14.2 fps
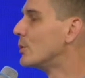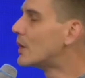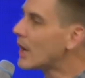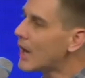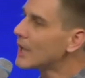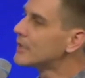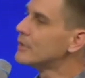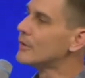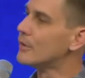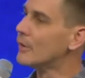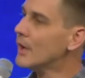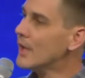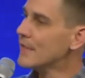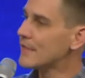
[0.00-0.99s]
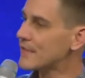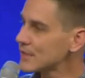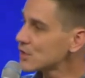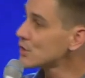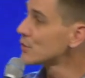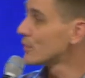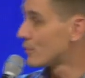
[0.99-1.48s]
God knew that
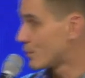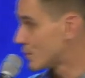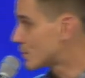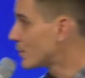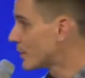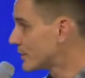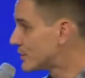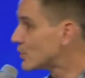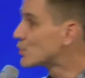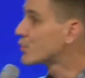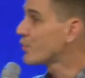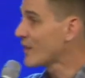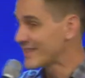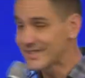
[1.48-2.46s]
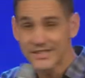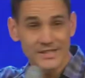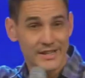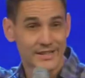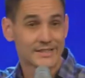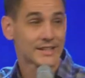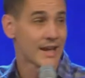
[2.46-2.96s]
this truth was going to
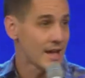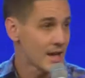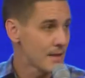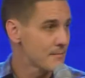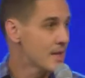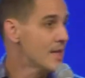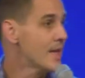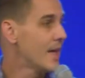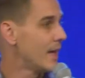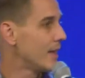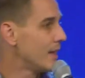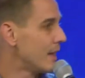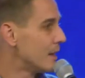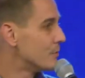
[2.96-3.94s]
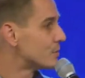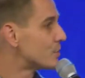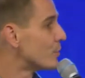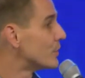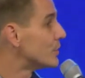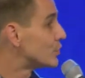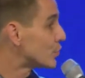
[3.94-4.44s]
transcend time and it was
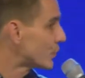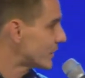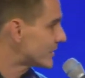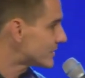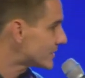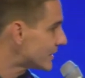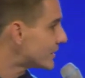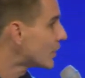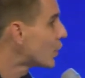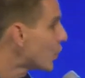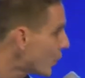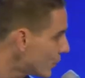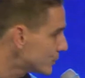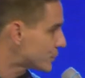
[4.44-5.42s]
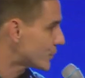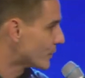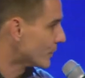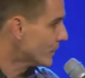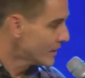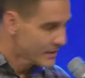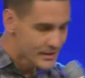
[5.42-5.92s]
going to transcend the
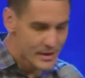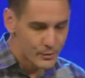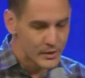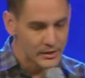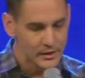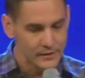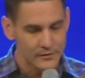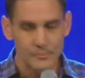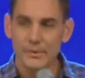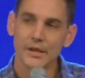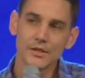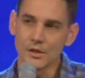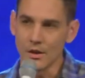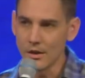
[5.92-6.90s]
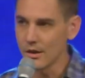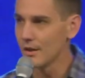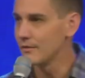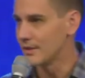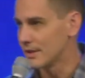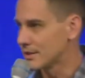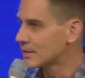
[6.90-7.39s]
culture that we live in, because all
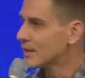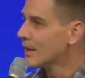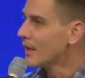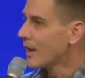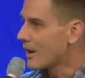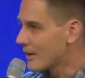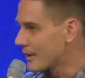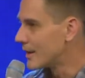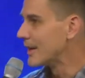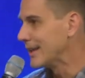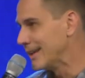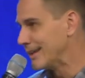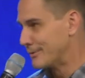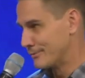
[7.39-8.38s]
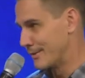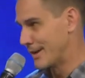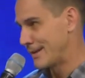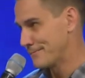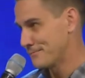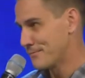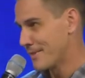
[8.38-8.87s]
of us are going to eat,
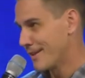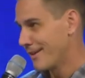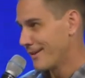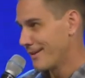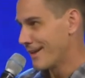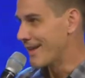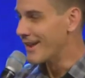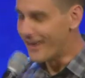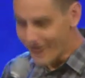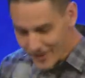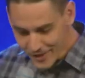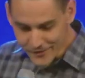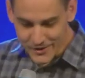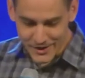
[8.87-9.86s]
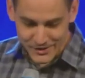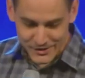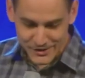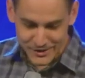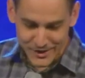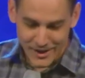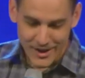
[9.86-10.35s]
right? And all of
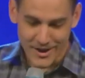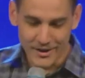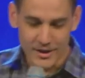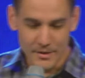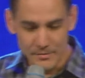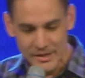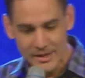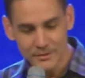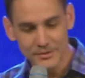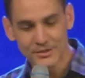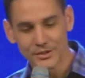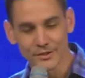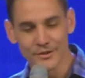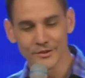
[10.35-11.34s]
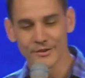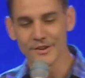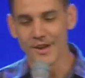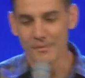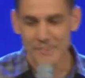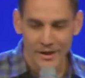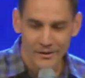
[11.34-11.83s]
us are going to be able to learn
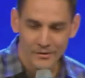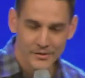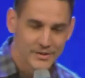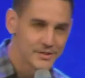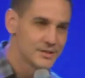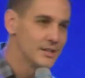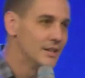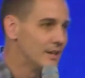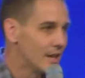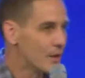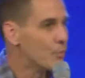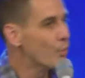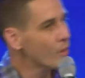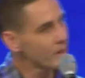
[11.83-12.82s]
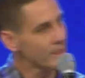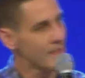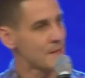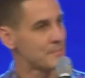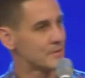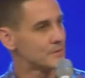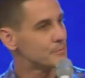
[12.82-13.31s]
about the seed and what
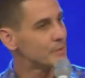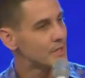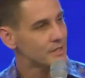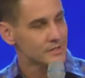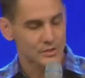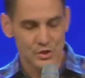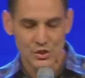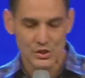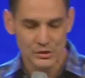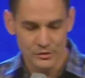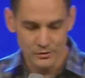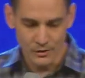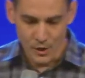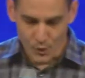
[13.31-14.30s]
happens, because it still